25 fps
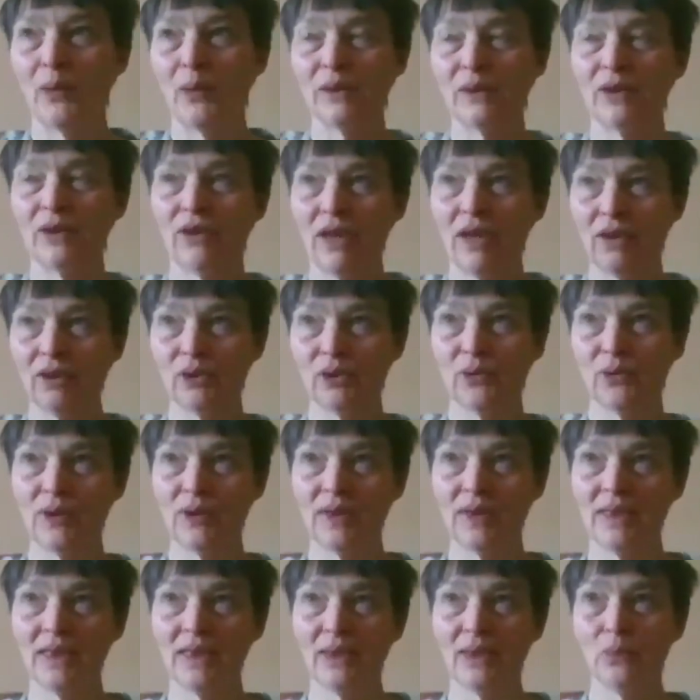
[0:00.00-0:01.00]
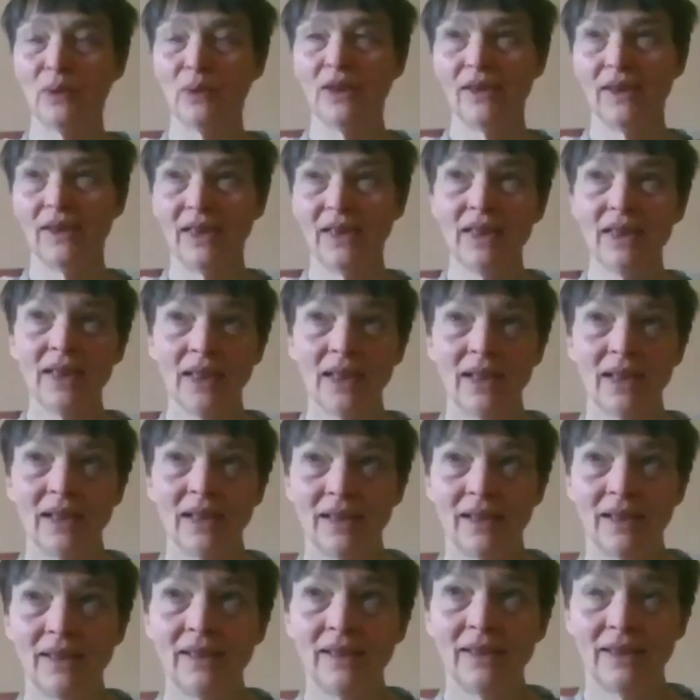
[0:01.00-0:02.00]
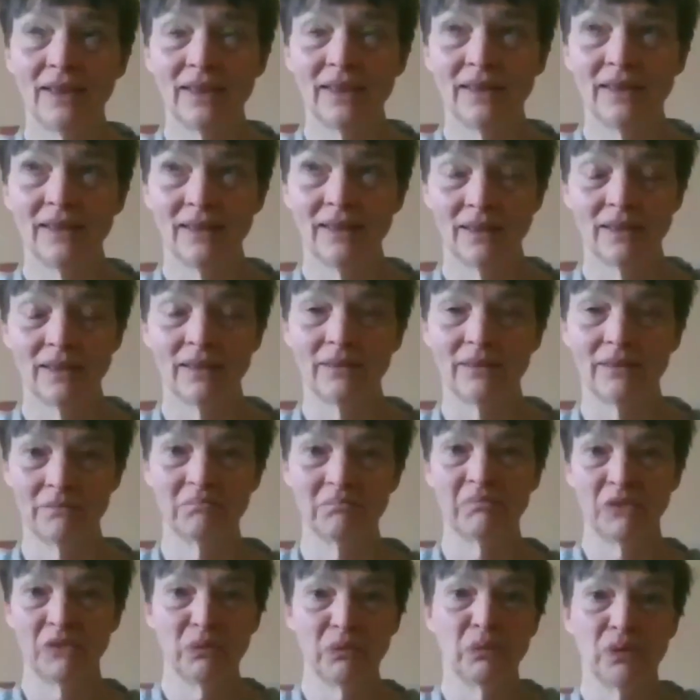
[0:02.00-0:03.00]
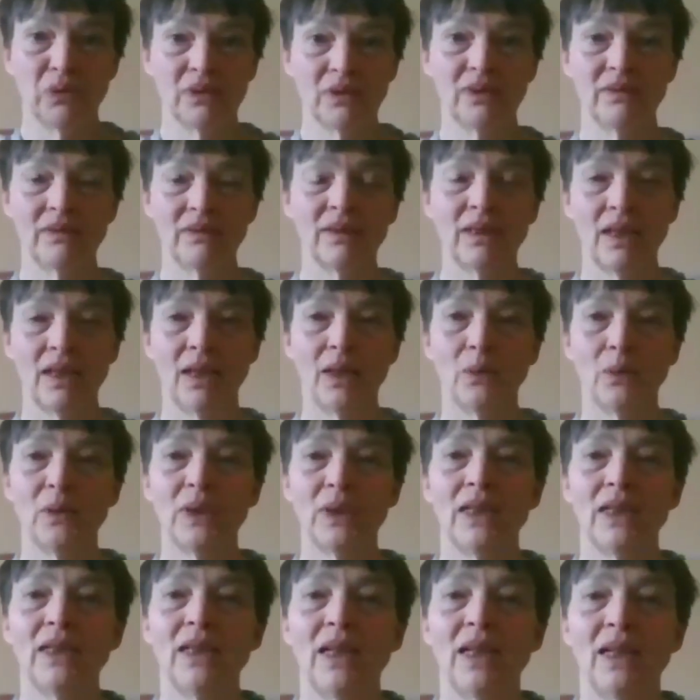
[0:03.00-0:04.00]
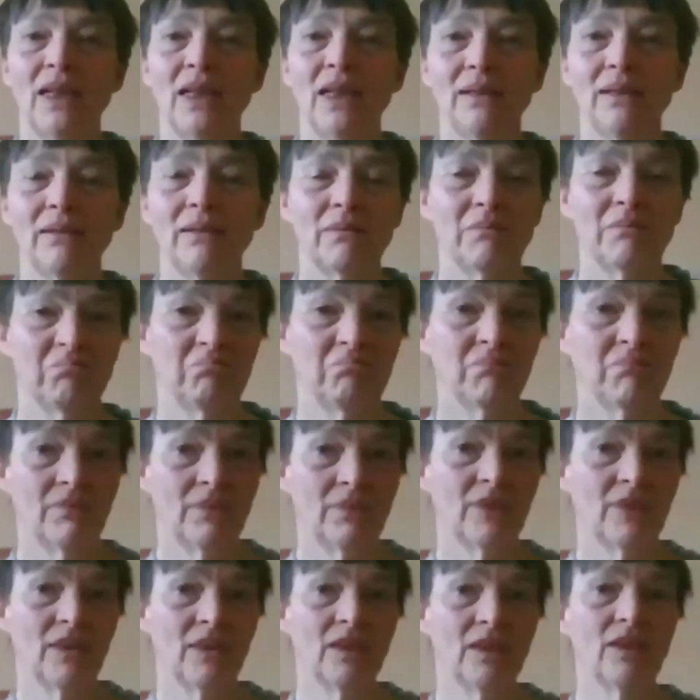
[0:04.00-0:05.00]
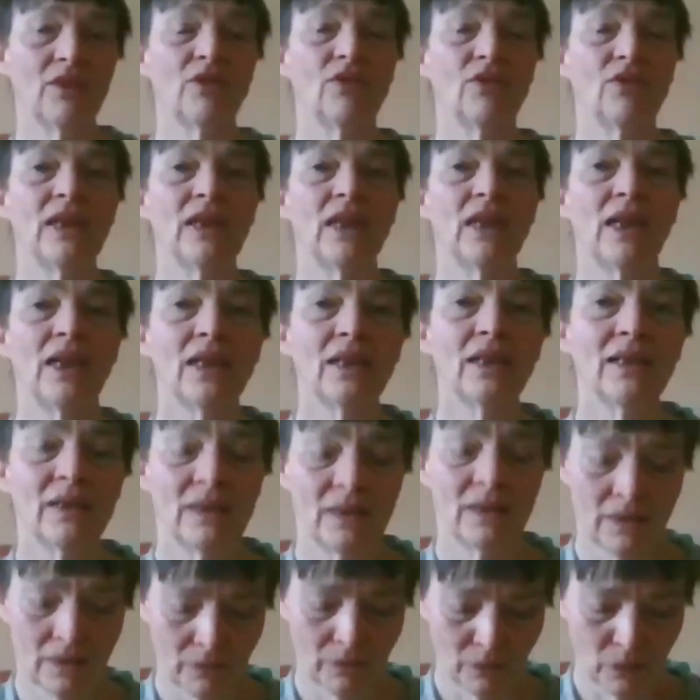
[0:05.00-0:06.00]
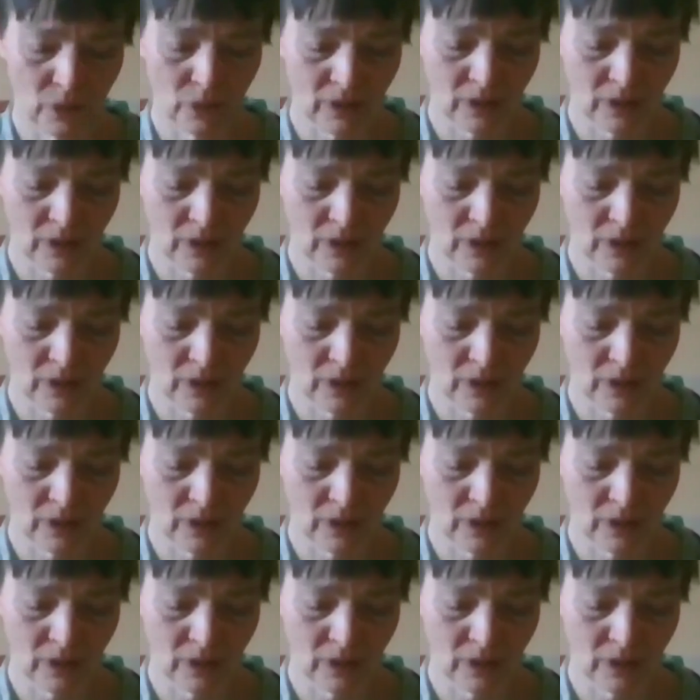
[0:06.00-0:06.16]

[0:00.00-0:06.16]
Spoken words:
trying to see where they are, and how can I react? What